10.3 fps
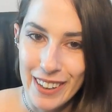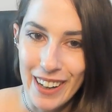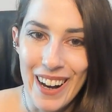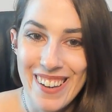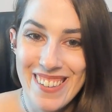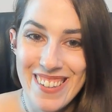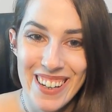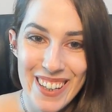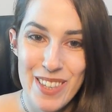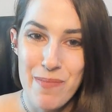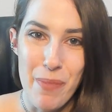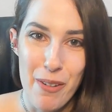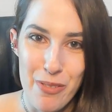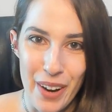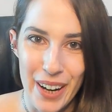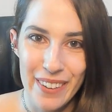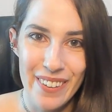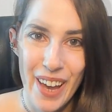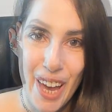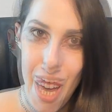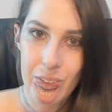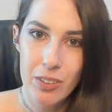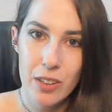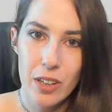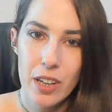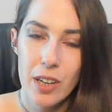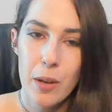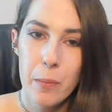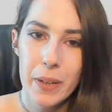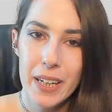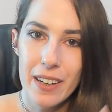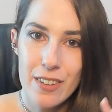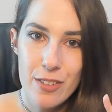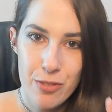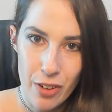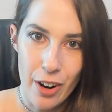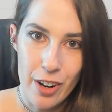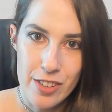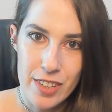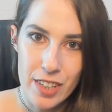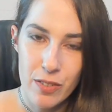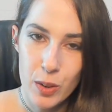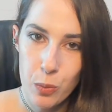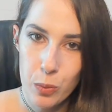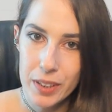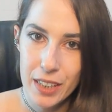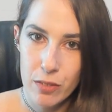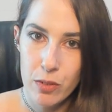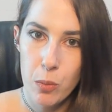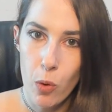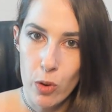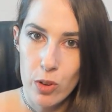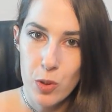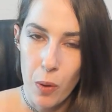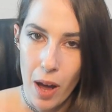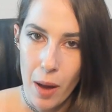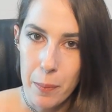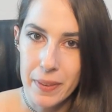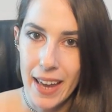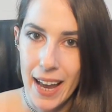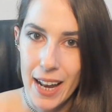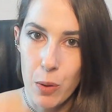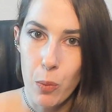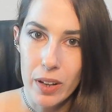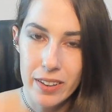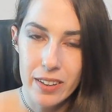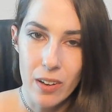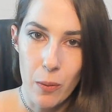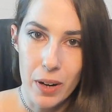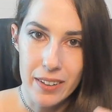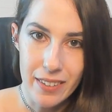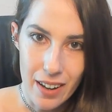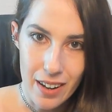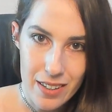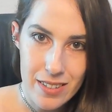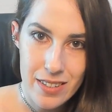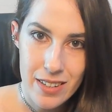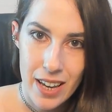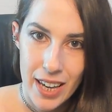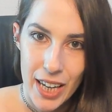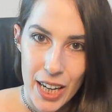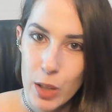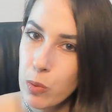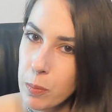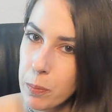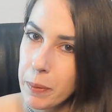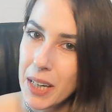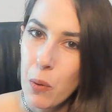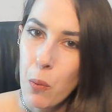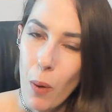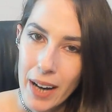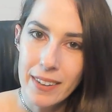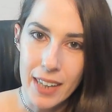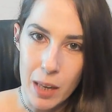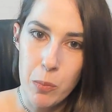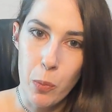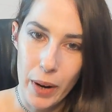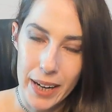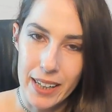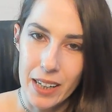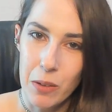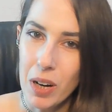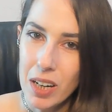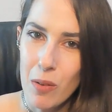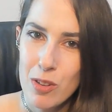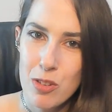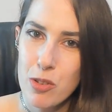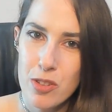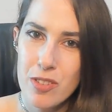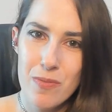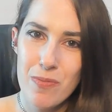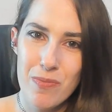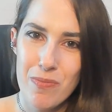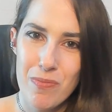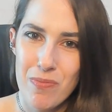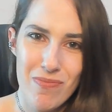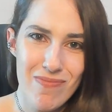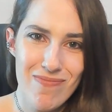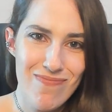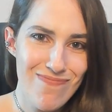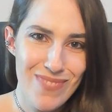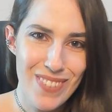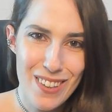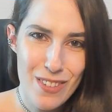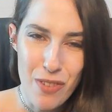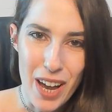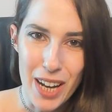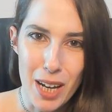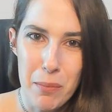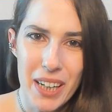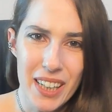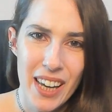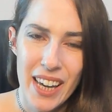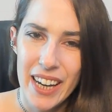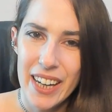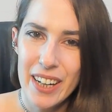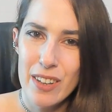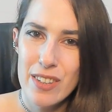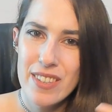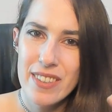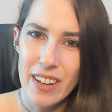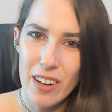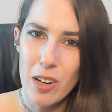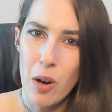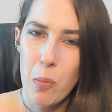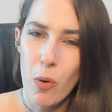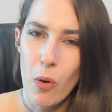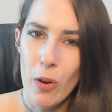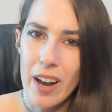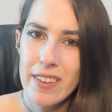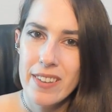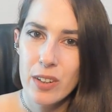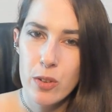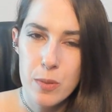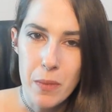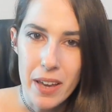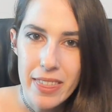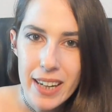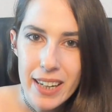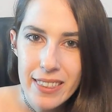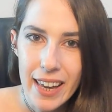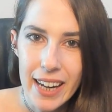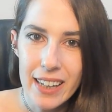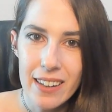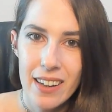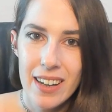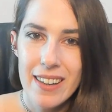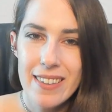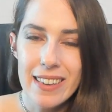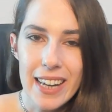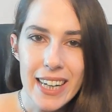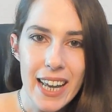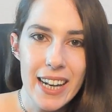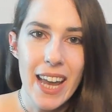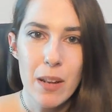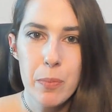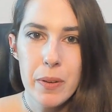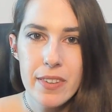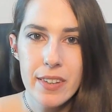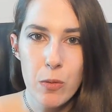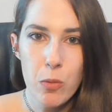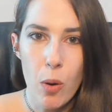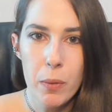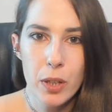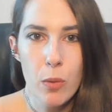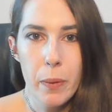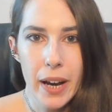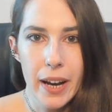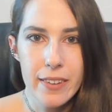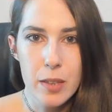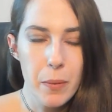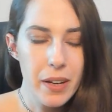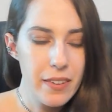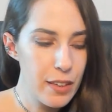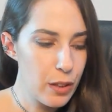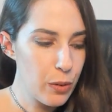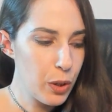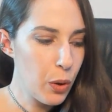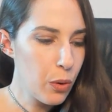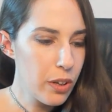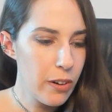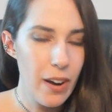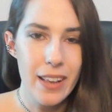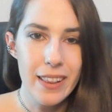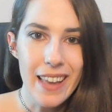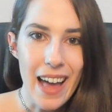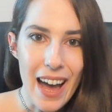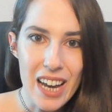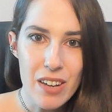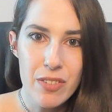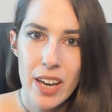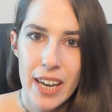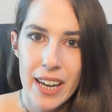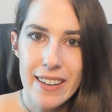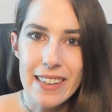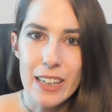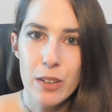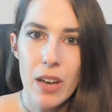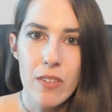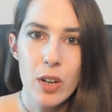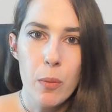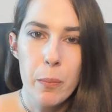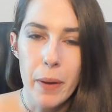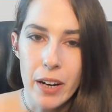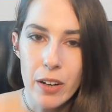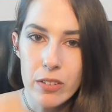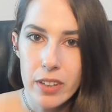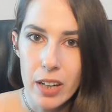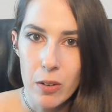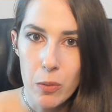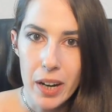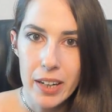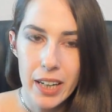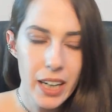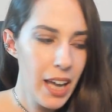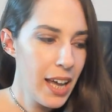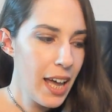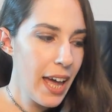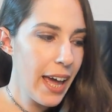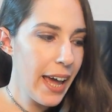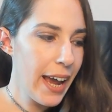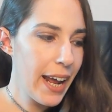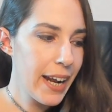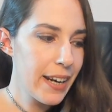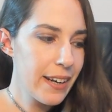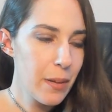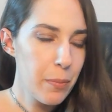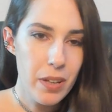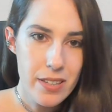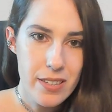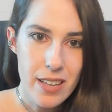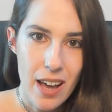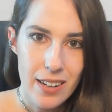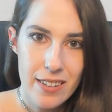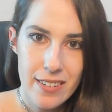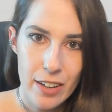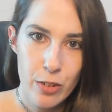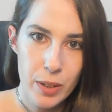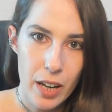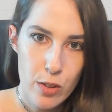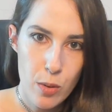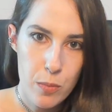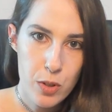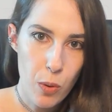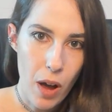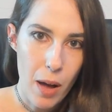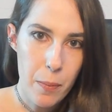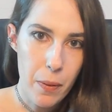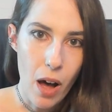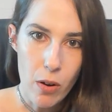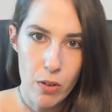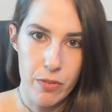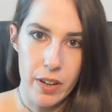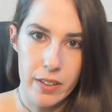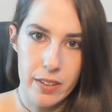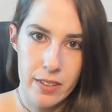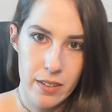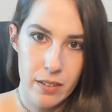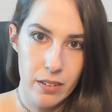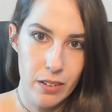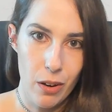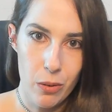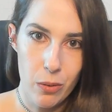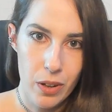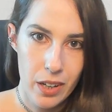guys. It's perfect. Because first, if it would give you more scrap than what it already does, it would be quite game breaking. Right now it's fine. I mean, it is there more as a cosmetic thing. It's like an NPC roaming your base. It makes it look cooler, alive. It's like you have a companion there already. And the plus side is that you get some scrap out of it, you know?